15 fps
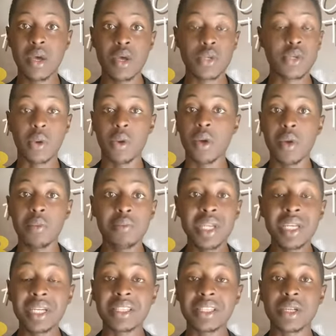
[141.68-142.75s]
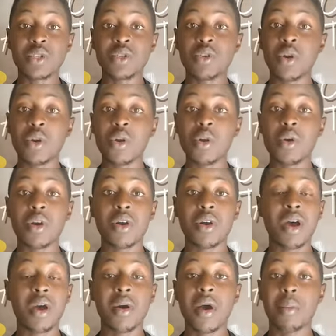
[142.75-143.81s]
So, meaning that your
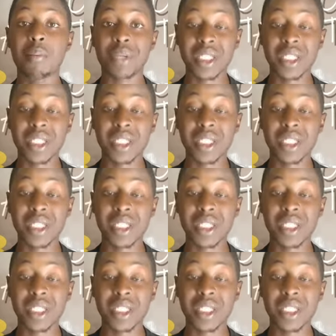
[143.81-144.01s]
uh,